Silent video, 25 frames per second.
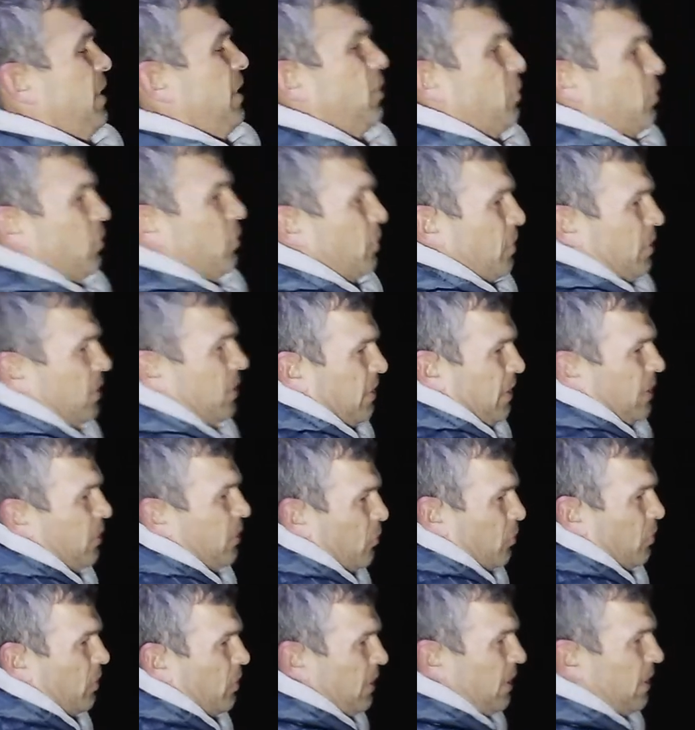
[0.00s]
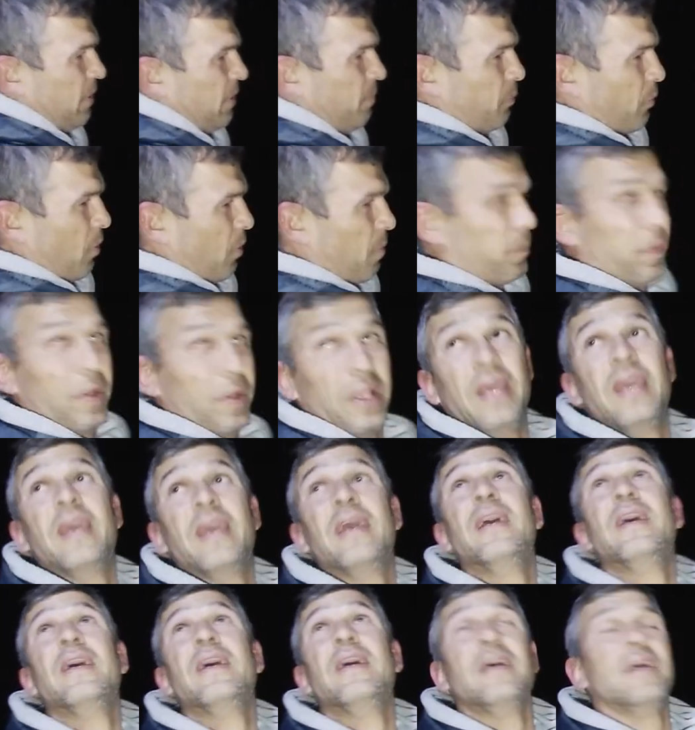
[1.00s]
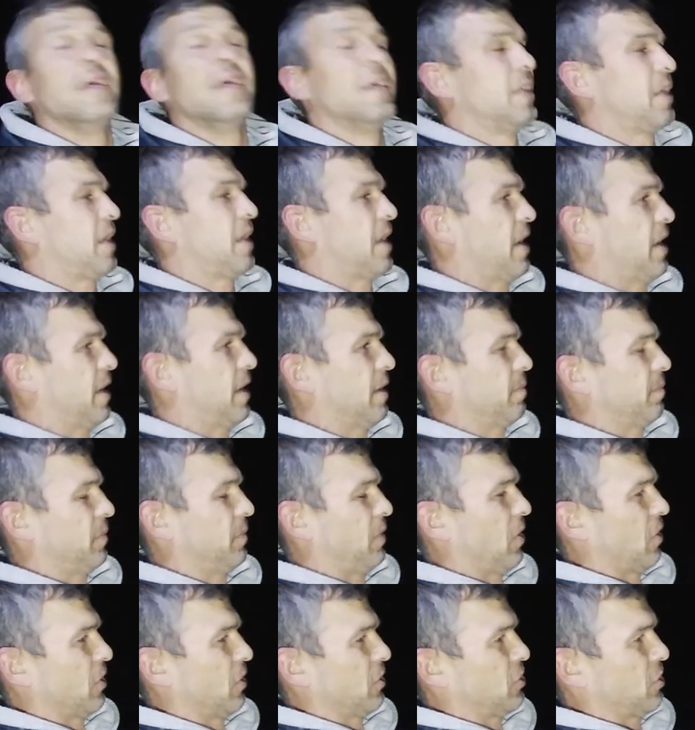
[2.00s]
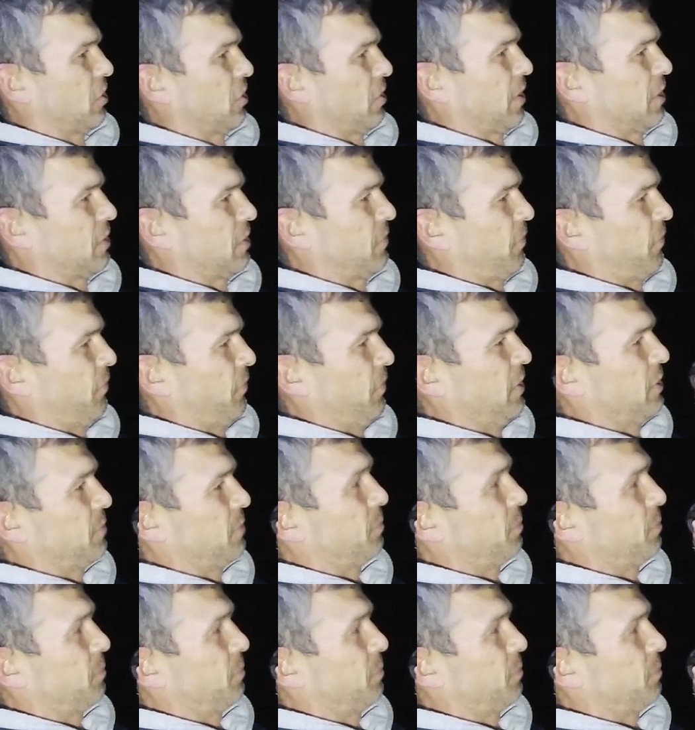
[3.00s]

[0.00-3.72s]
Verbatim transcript: he could he could eat properly. Um, yeah, so I free